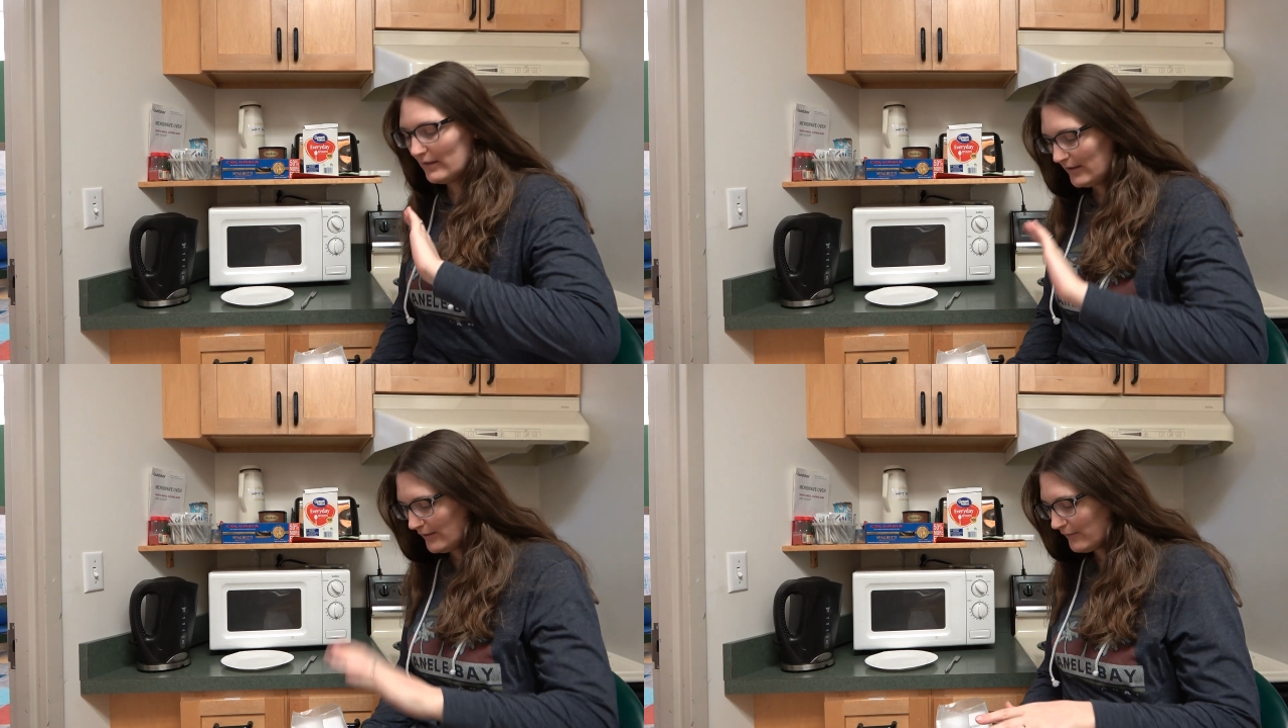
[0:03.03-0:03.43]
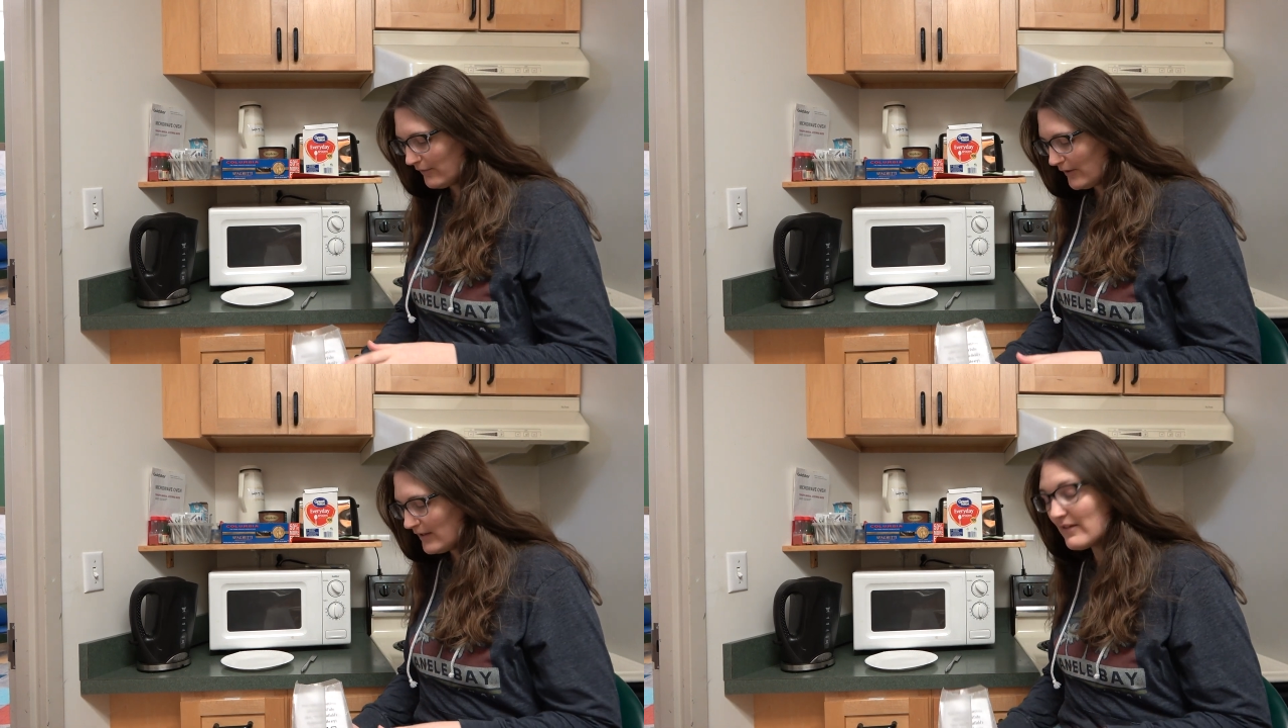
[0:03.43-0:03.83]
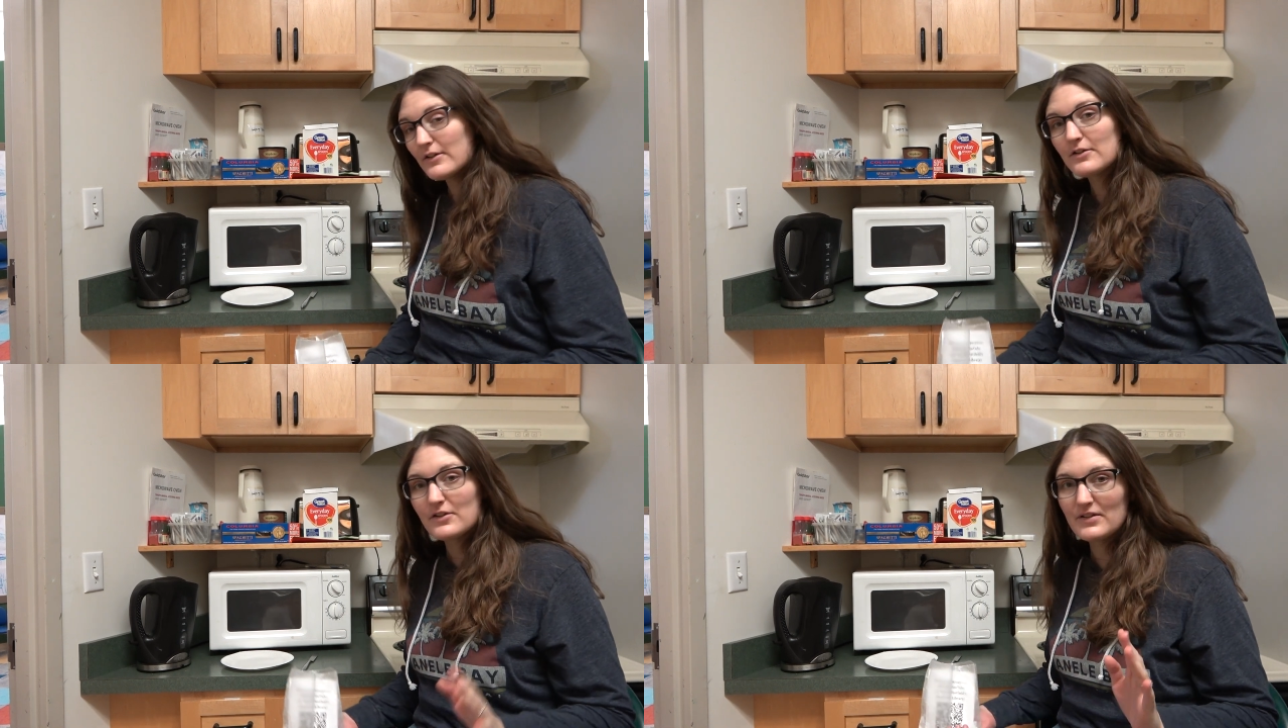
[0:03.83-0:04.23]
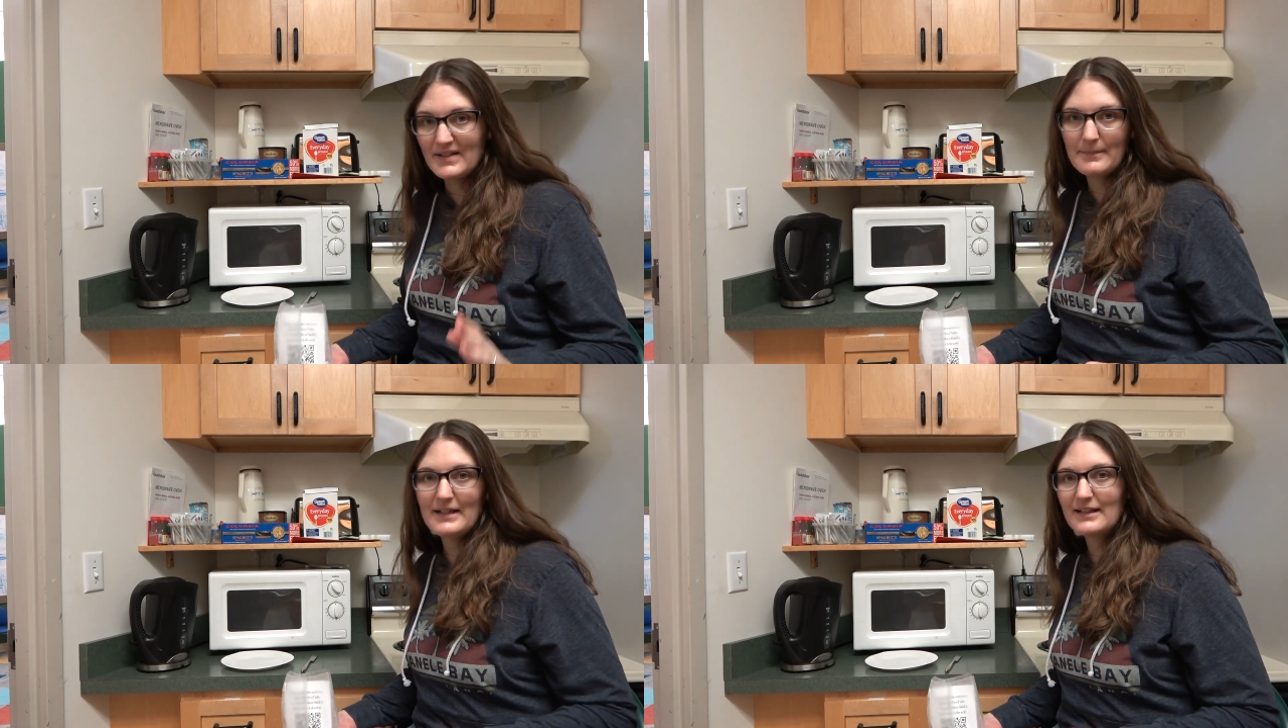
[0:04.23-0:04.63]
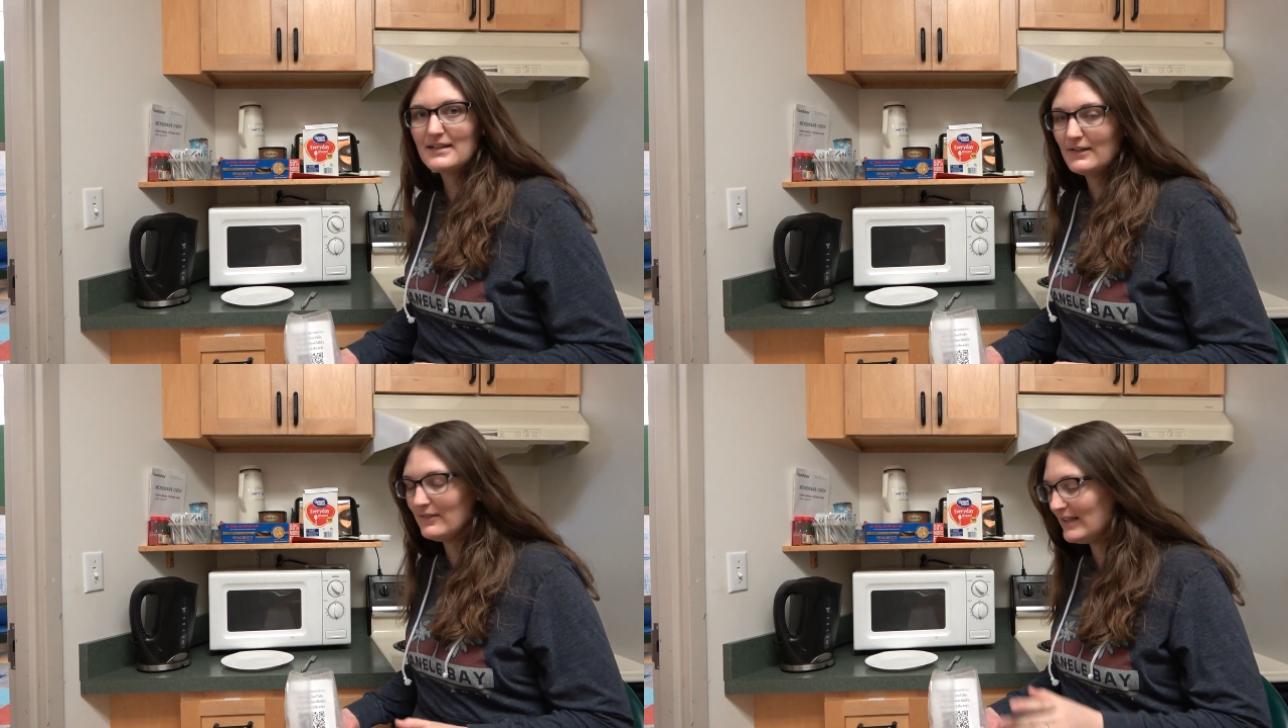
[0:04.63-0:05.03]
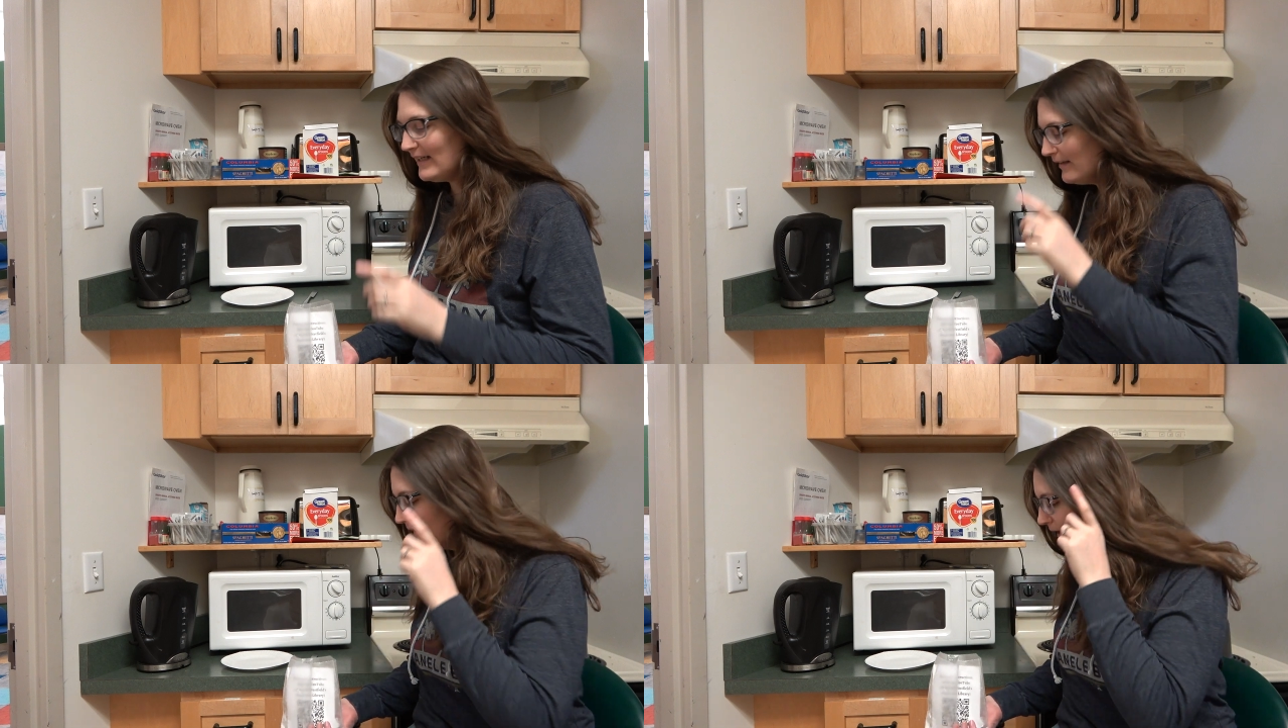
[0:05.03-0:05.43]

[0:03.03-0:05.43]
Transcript: are here for another STEM activity.